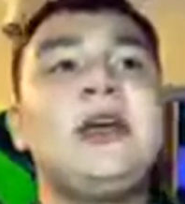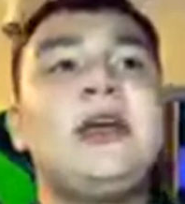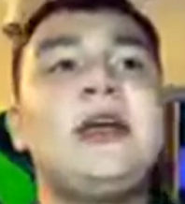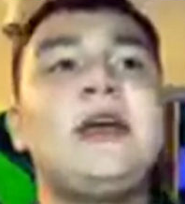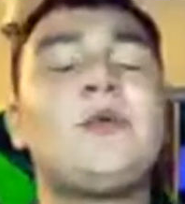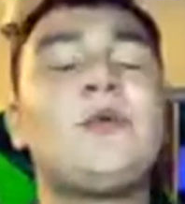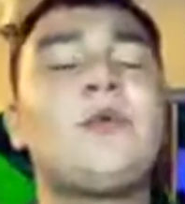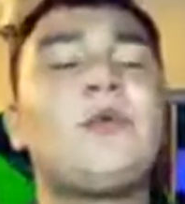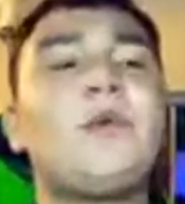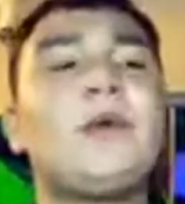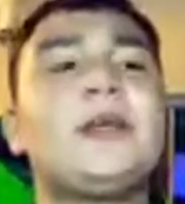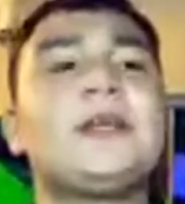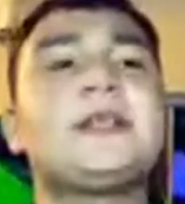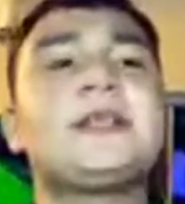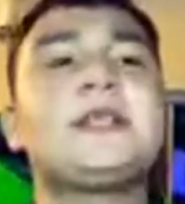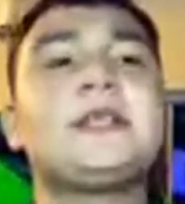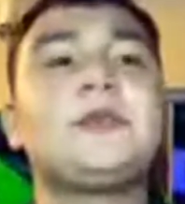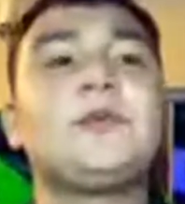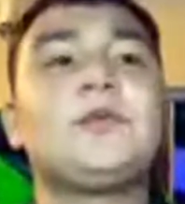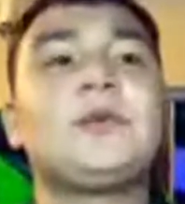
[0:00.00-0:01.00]

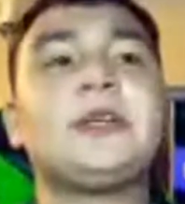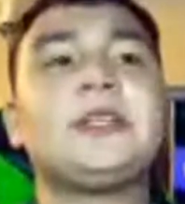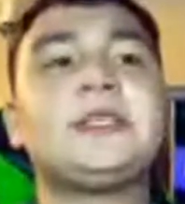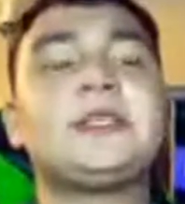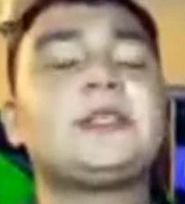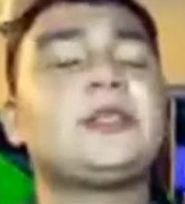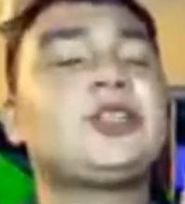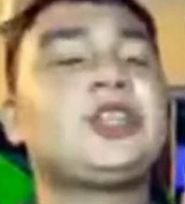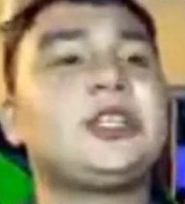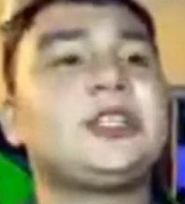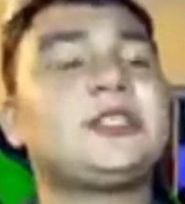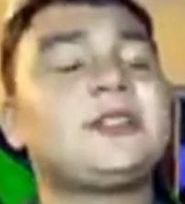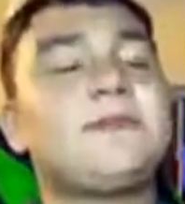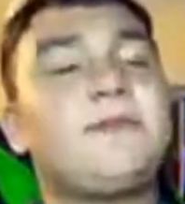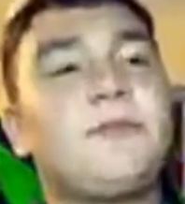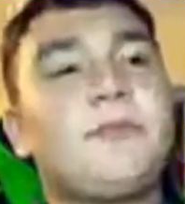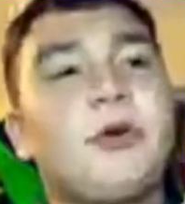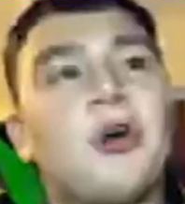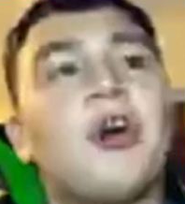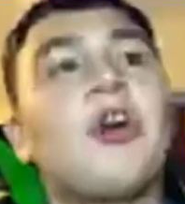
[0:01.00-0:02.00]
was just
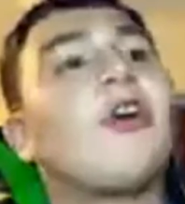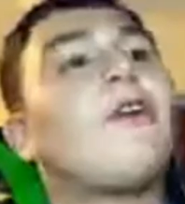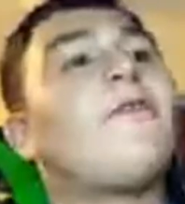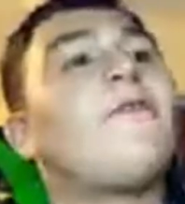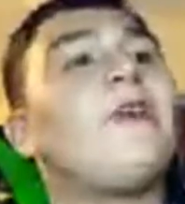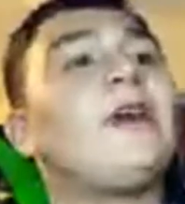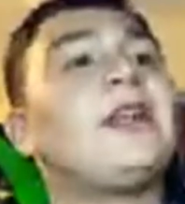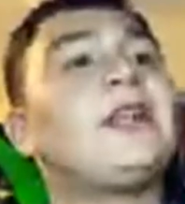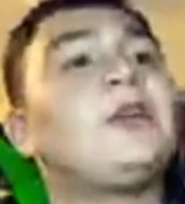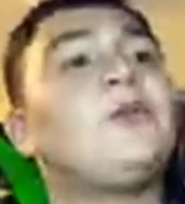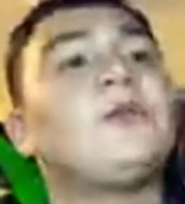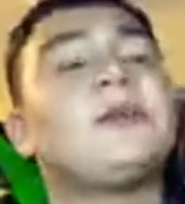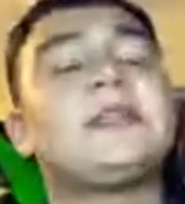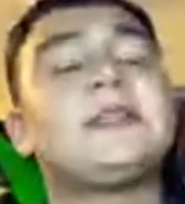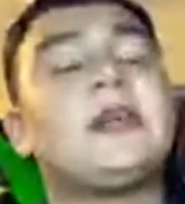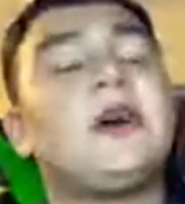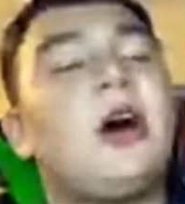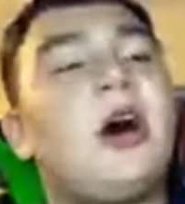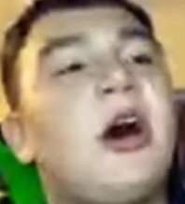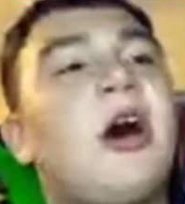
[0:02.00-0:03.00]
perfect. It
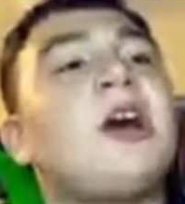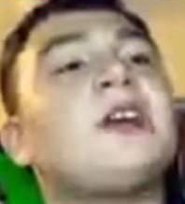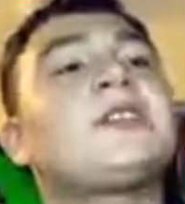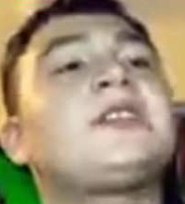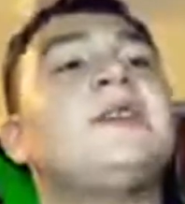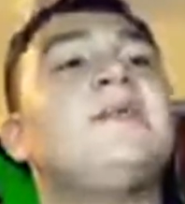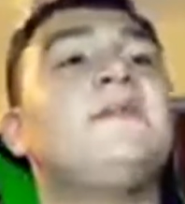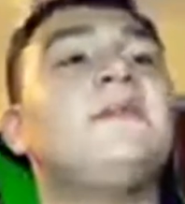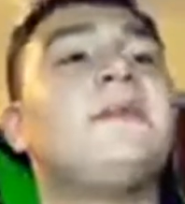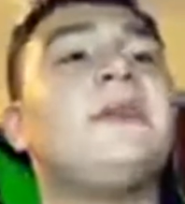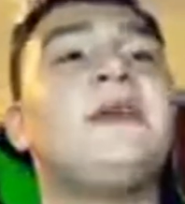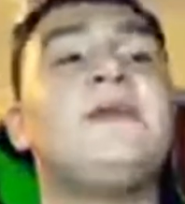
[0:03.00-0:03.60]
was awesome.